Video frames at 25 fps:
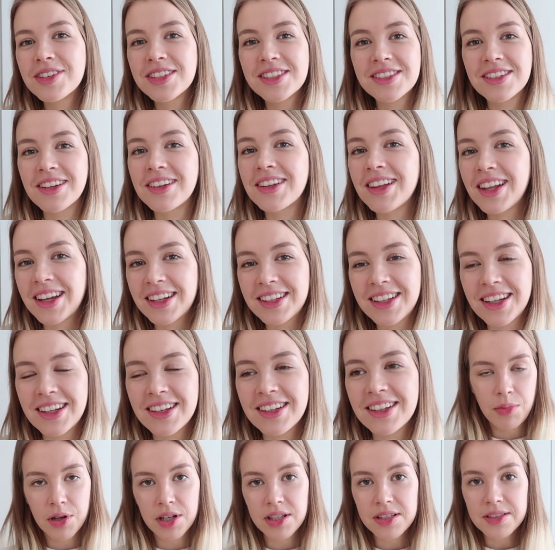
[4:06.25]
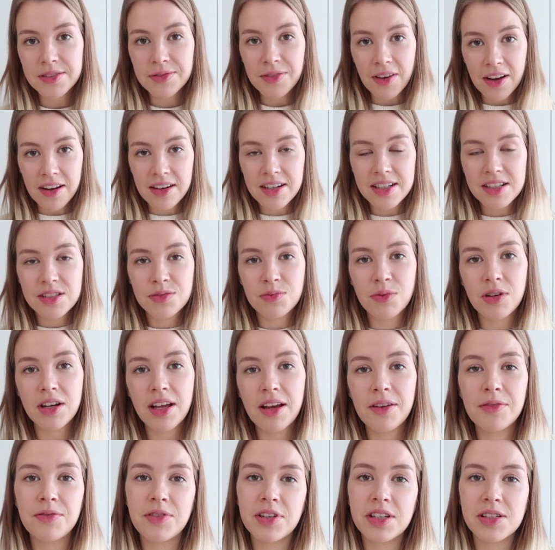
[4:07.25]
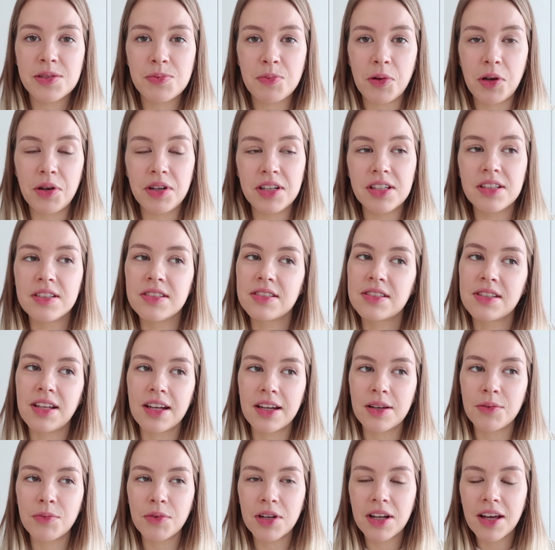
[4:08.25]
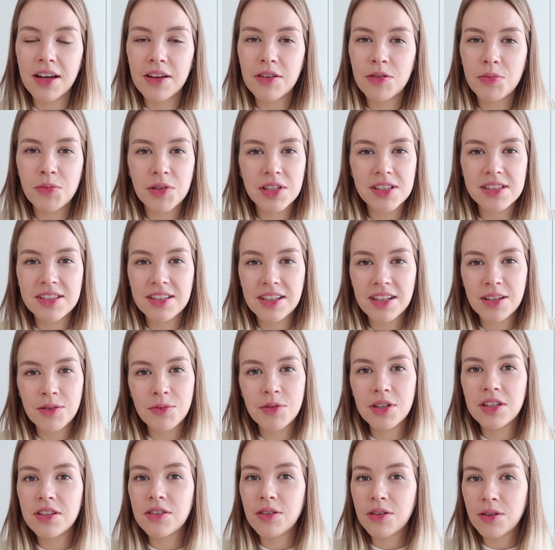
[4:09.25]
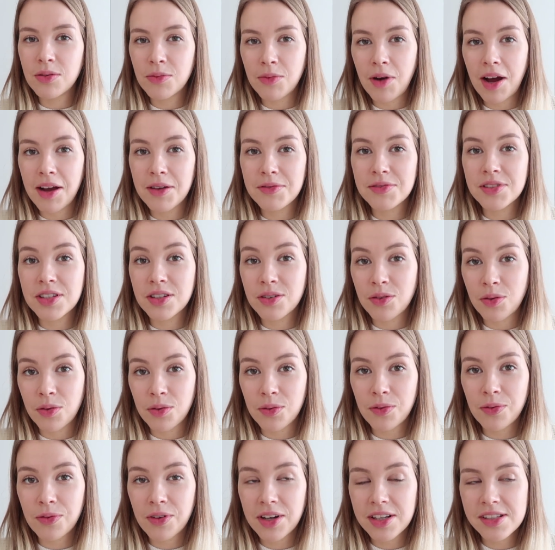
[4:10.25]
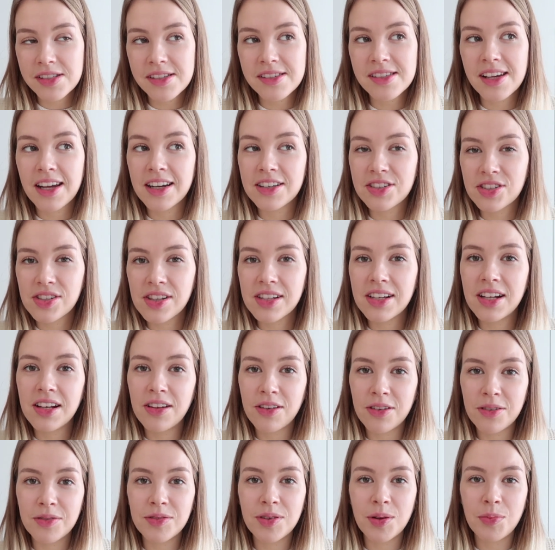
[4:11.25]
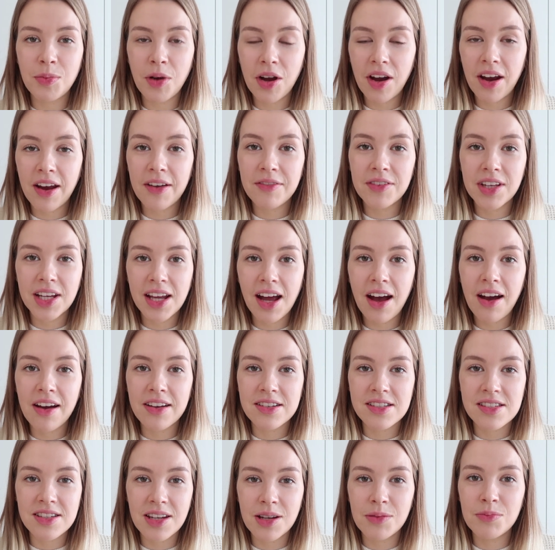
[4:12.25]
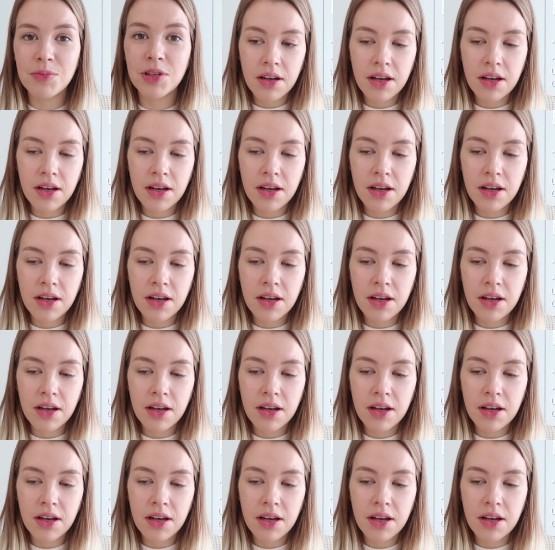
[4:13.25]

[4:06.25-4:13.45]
It's not like that. But as far as what I've experienced, like when I have been sitting with the other wives and girlfriends, actually a lot of them are having a hard time.